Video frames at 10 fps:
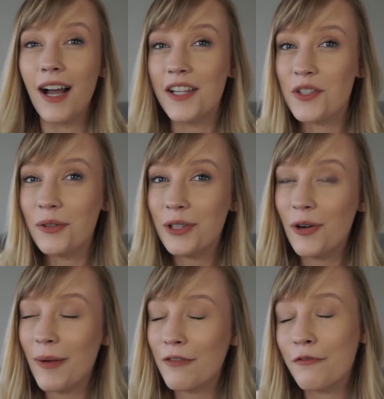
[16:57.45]
I don't know
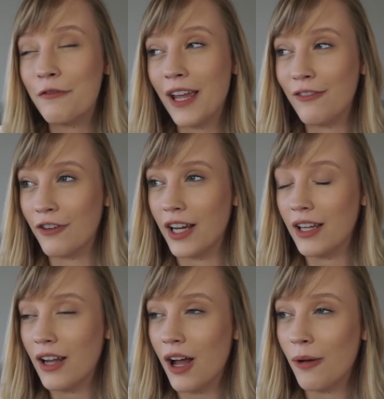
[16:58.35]
about
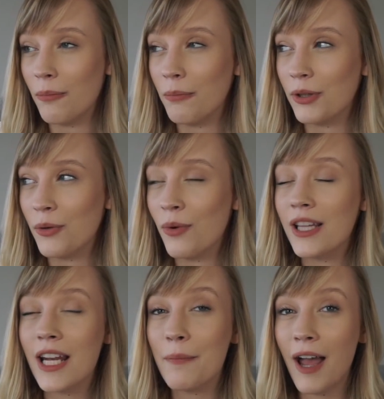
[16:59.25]
favorite, um, but the one
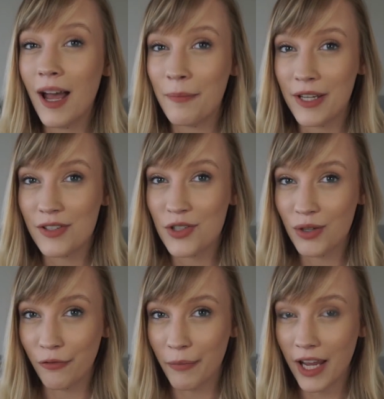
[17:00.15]
that I'm happiest to
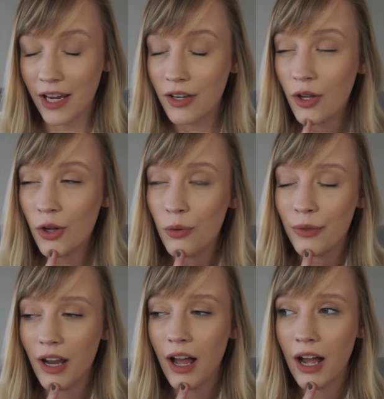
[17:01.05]
have made
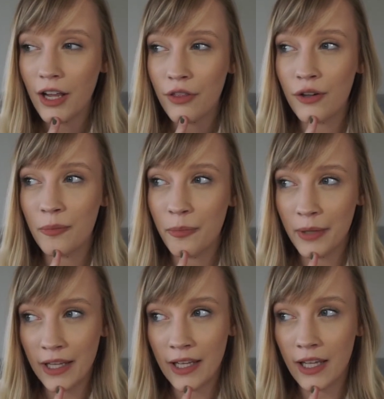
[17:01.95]
would either
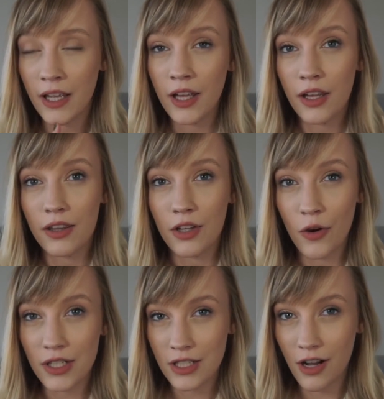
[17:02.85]
be the
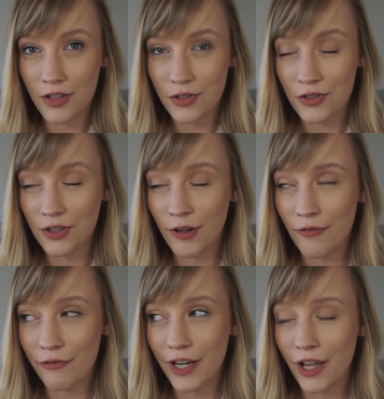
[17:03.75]
Going to Concerts
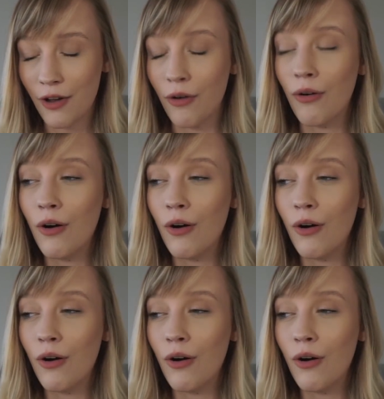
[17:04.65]
Alone video